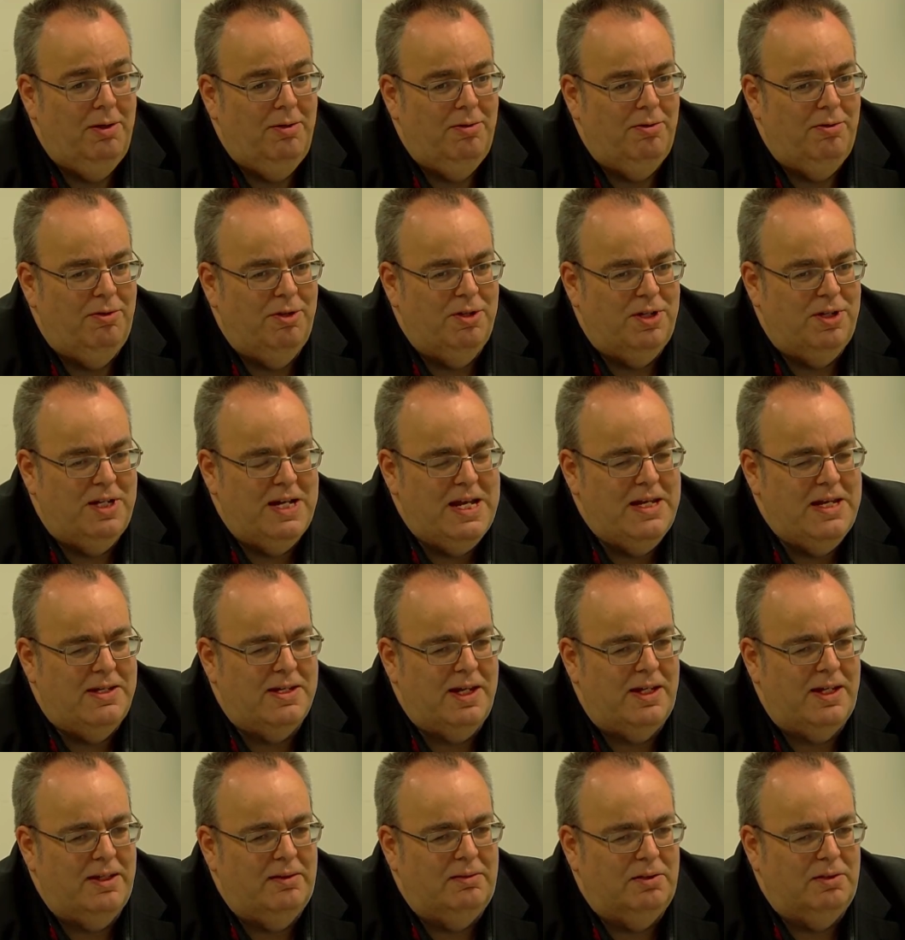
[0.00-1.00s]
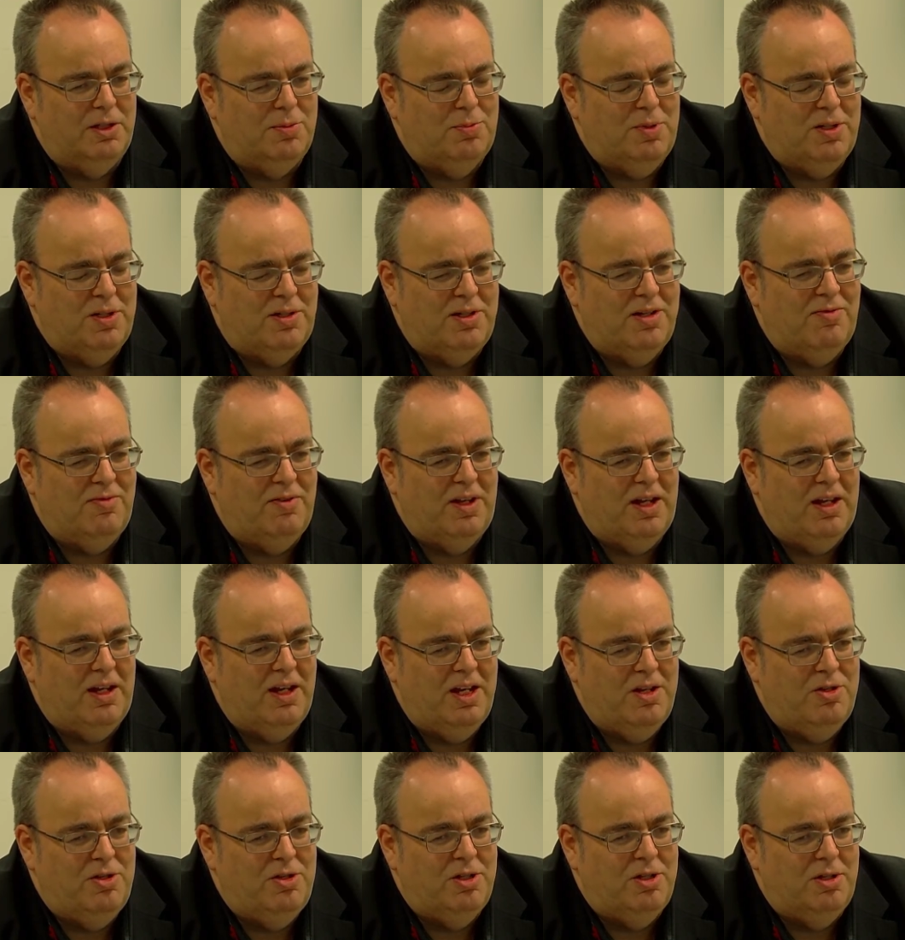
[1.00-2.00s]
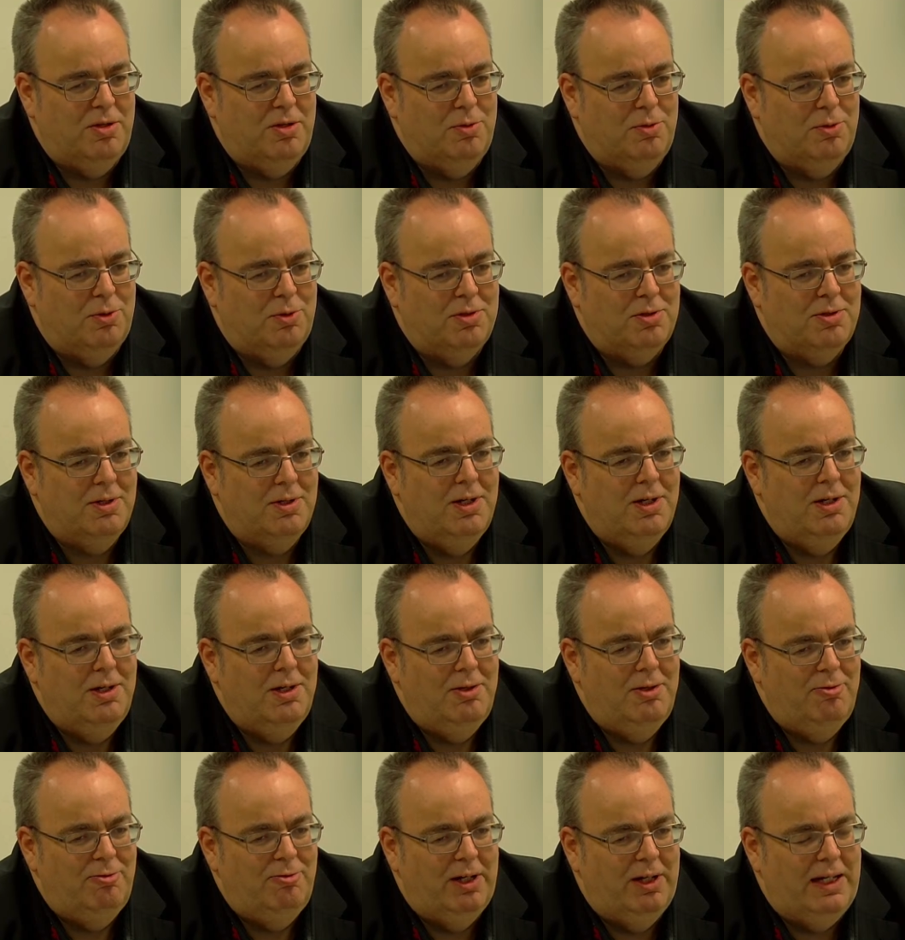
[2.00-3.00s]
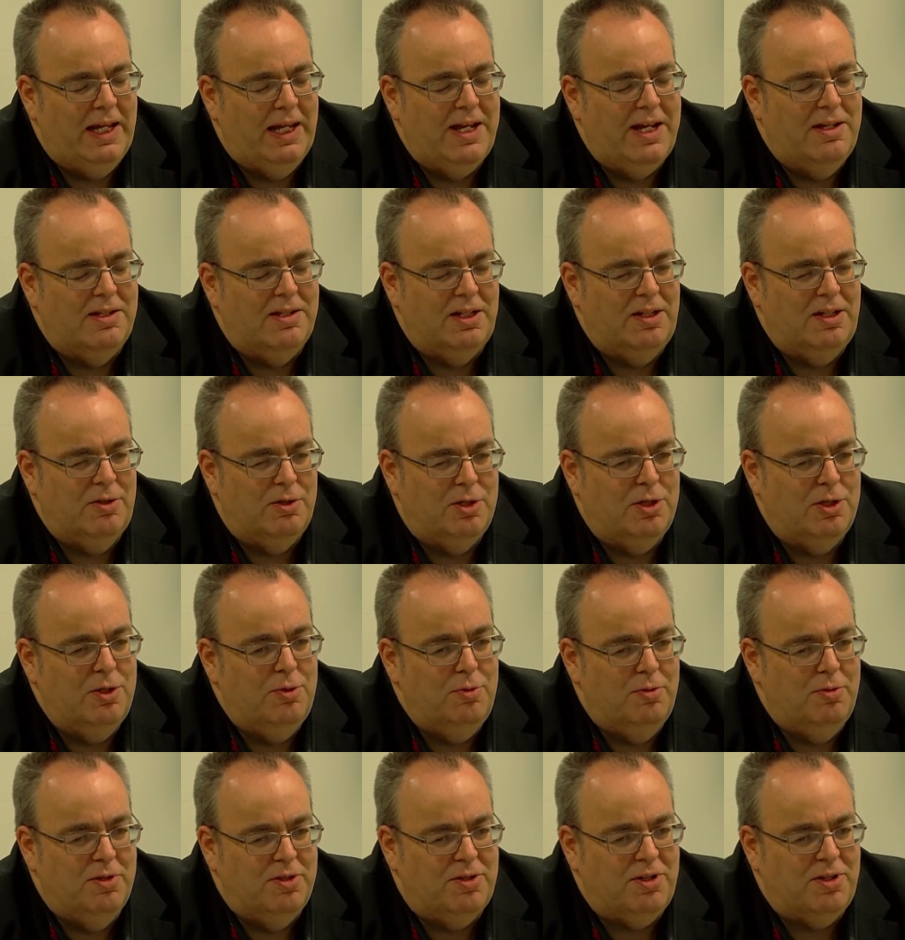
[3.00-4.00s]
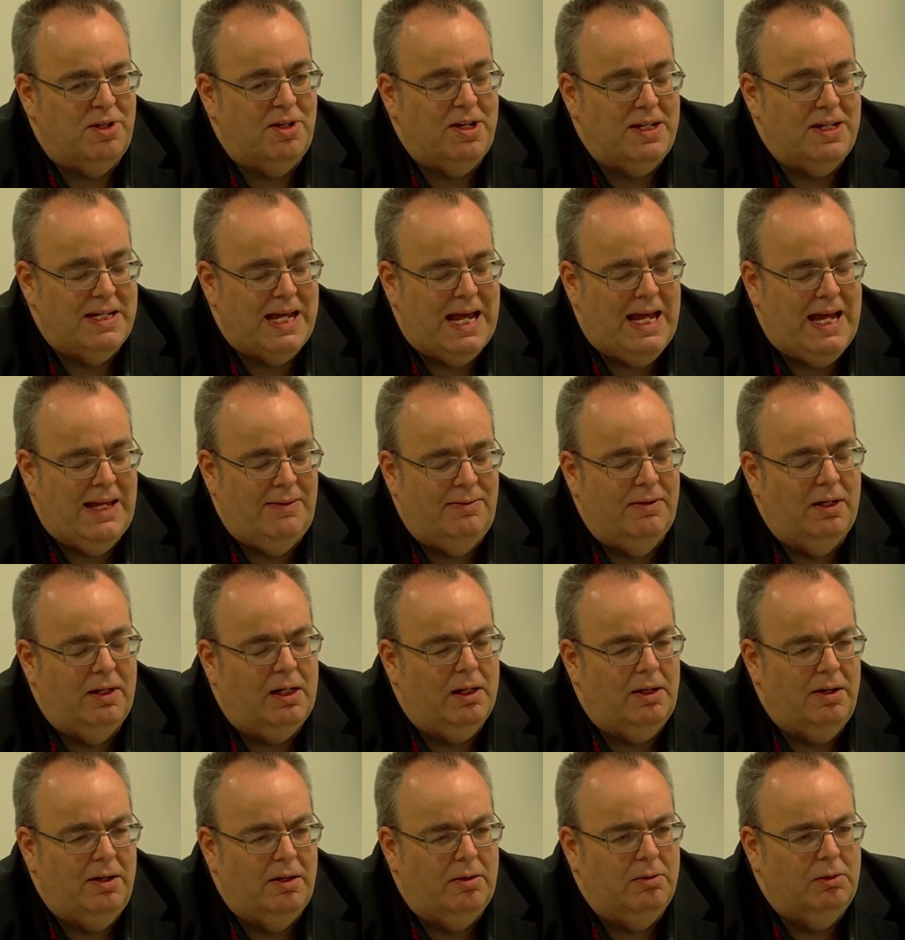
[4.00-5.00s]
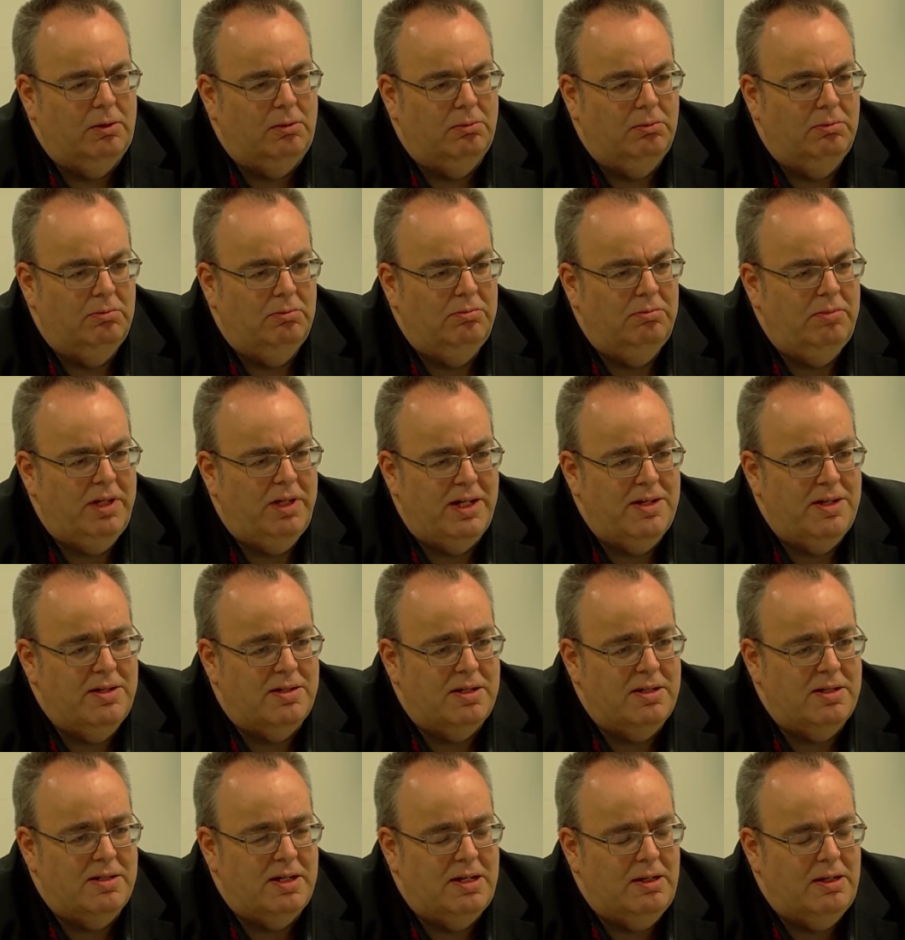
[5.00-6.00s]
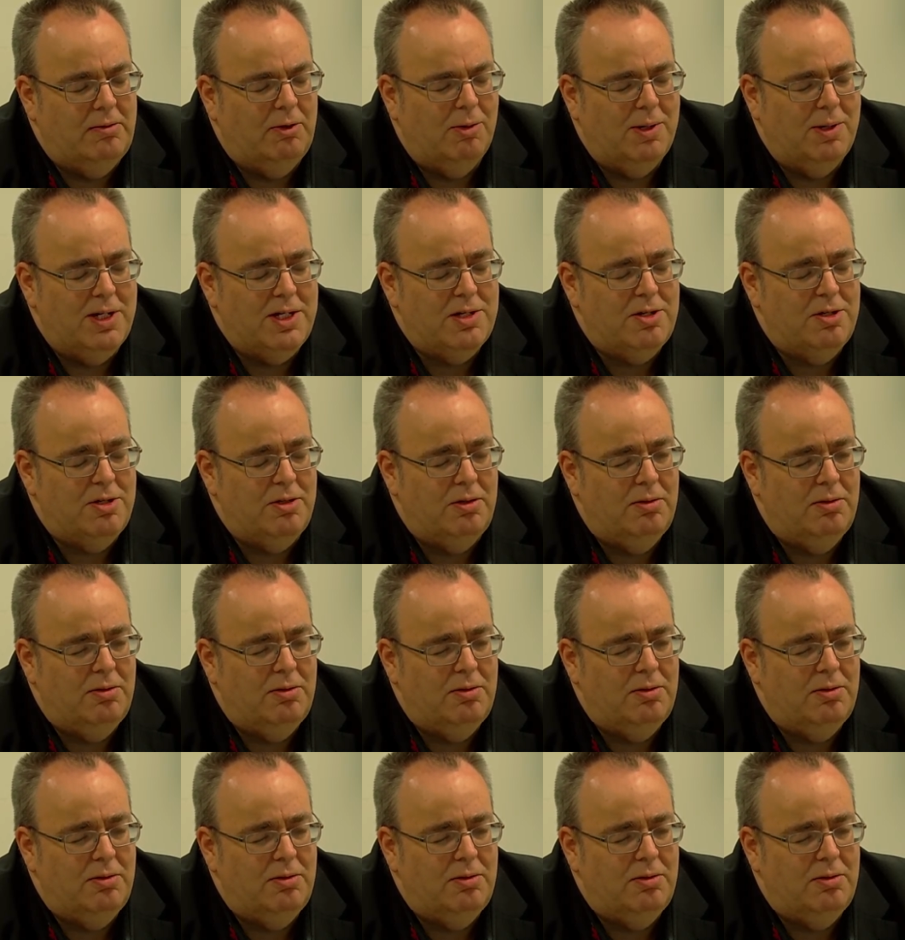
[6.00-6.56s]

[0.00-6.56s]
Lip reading: the detailed specific issues relating to the site and the clinical cases in question.